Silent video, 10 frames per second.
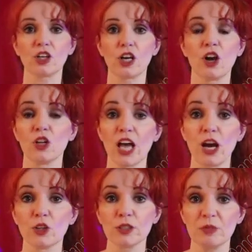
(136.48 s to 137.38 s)
call
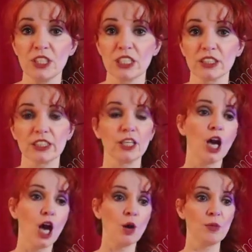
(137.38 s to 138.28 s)
out immediately.
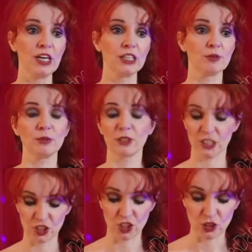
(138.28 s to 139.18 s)
But let me put
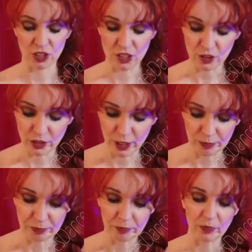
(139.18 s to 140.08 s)
it to you this way.
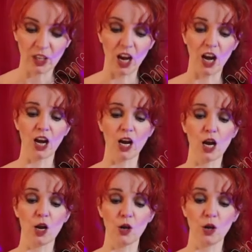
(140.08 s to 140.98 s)

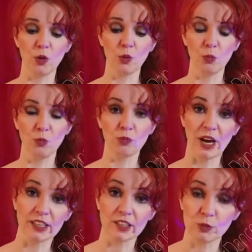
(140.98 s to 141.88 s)
Uh,
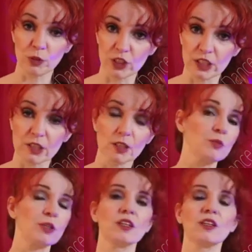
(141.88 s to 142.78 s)
my experience has
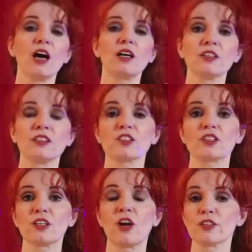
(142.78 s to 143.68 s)
been that it has
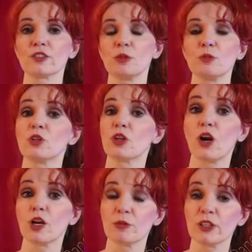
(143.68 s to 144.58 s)
caused me more
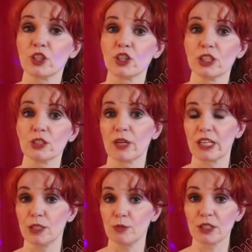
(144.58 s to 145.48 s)
harm than good by
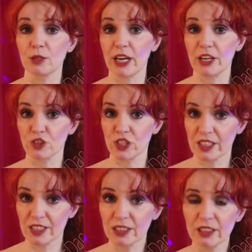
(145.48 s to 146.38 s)
keeping the
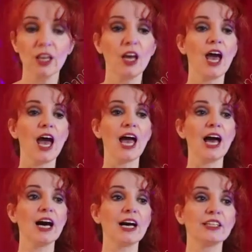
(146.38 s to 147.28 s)
batteries in.
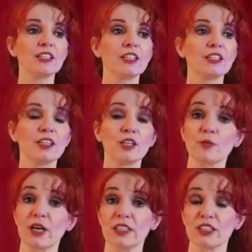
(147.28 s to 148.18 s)
And think
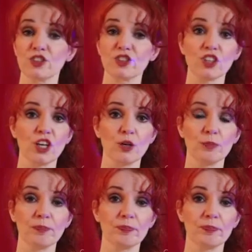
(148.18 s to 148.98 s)
about it, years ago,